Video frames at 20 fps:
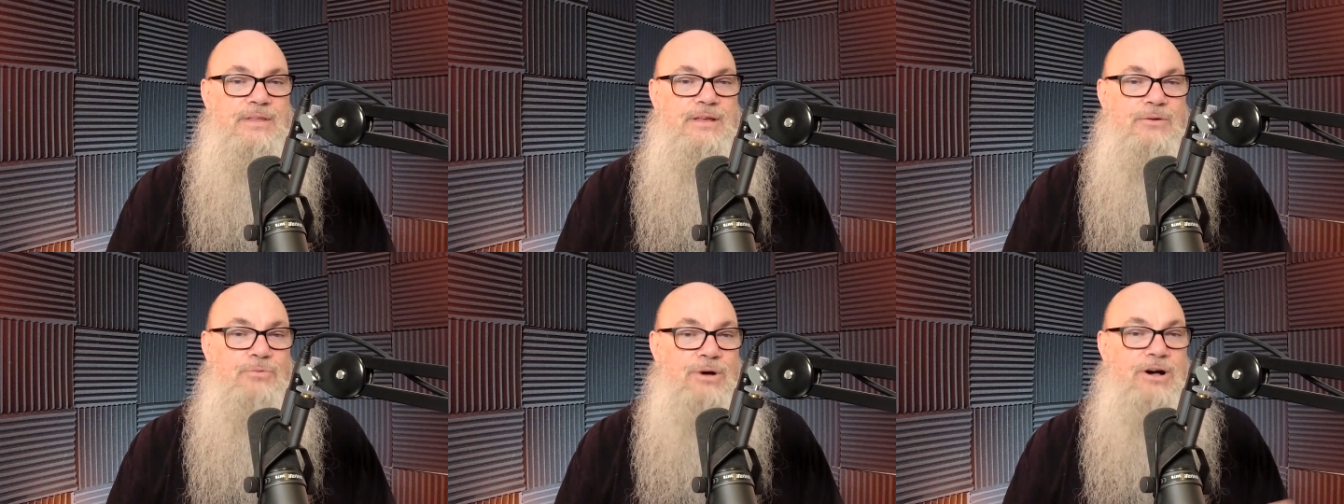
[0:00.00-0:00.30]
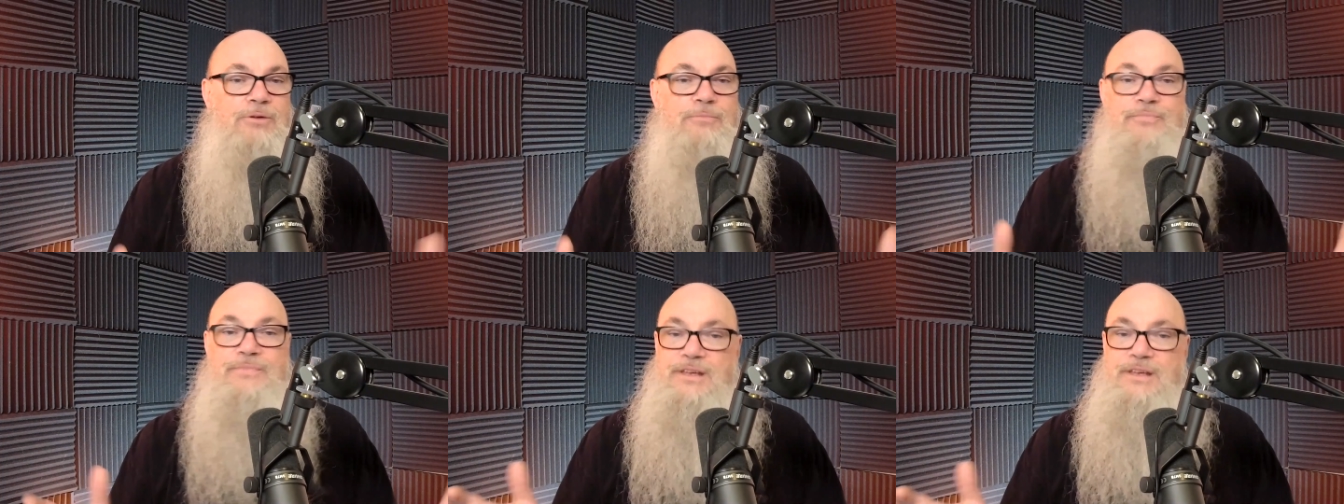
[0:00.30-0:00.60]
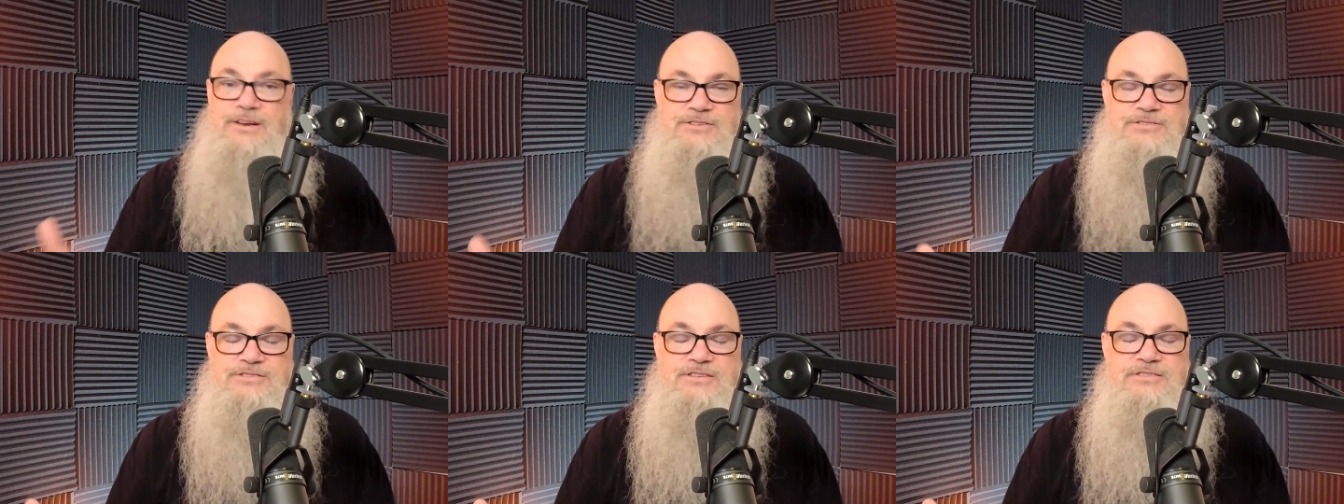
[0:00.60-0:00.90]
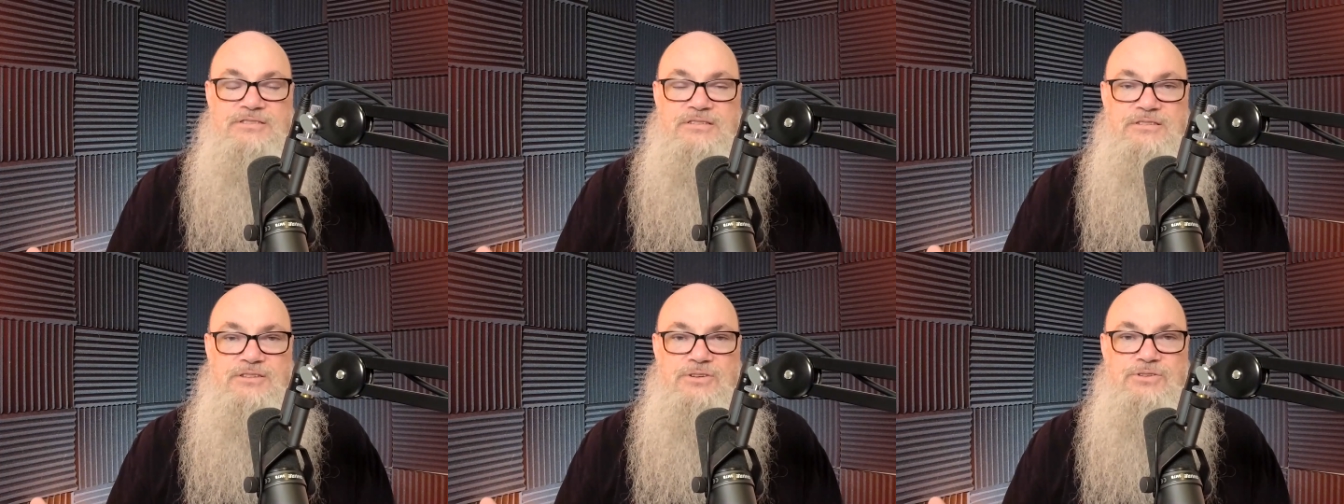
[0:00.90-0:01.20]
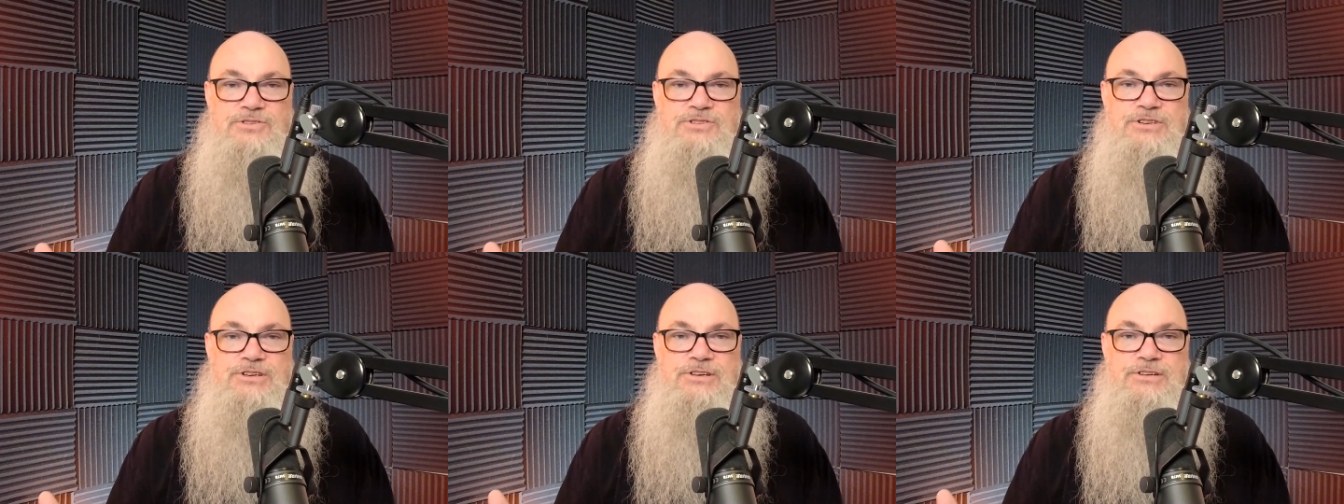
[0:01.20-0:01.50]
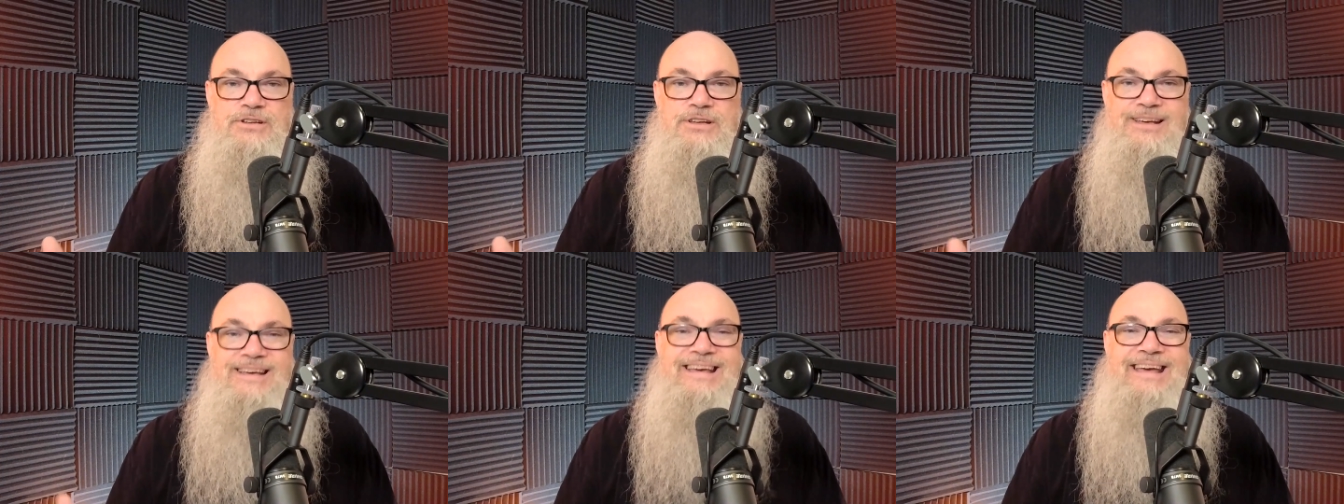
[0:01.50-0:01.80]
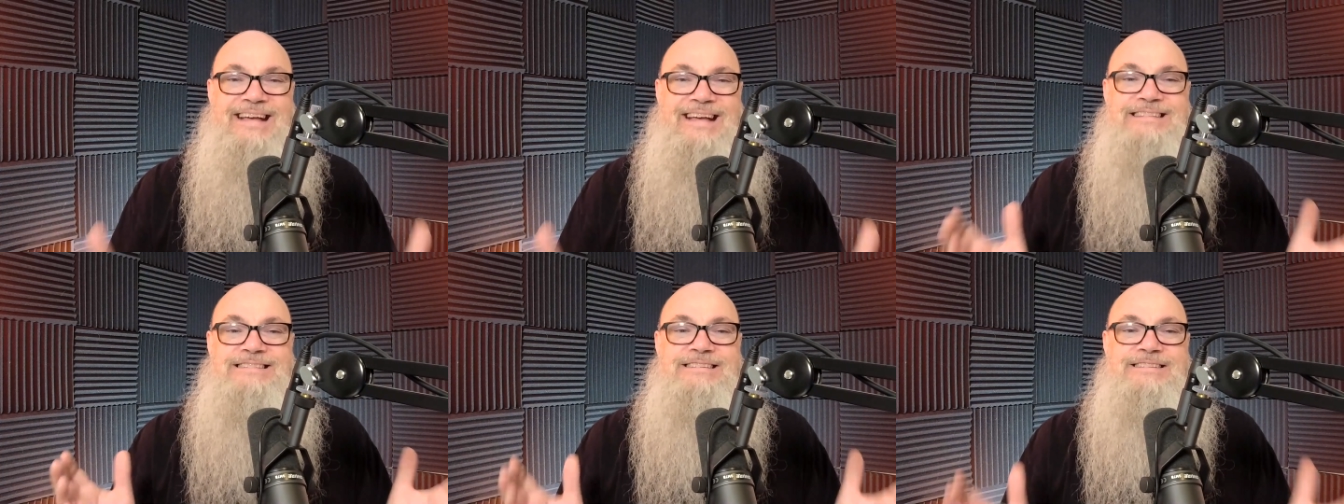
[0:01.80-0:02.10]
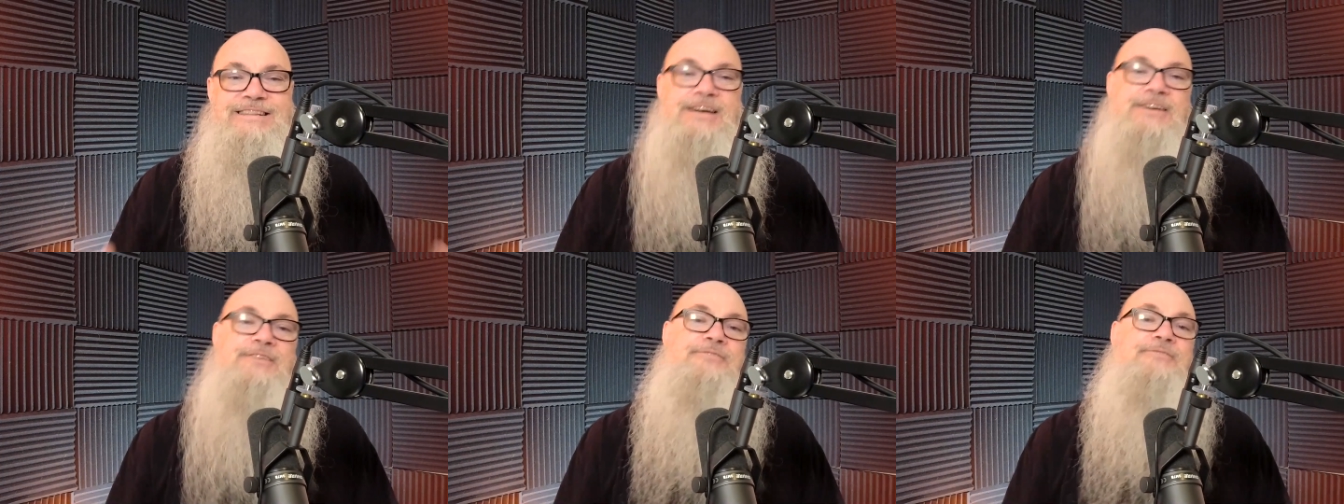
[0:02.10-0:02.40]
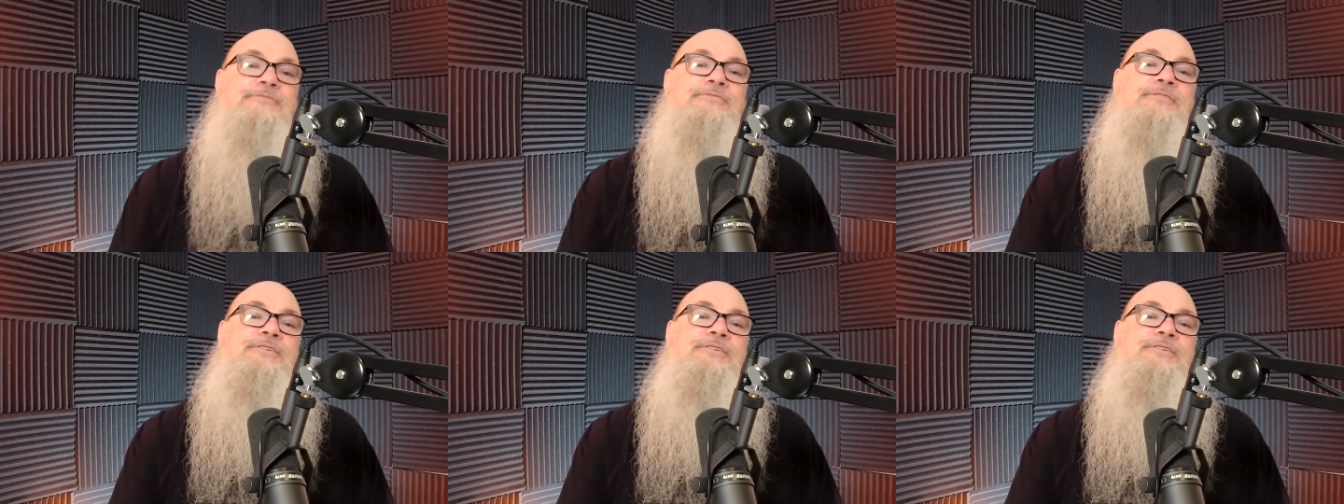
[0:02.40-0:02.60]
Well, here's the solution it's done for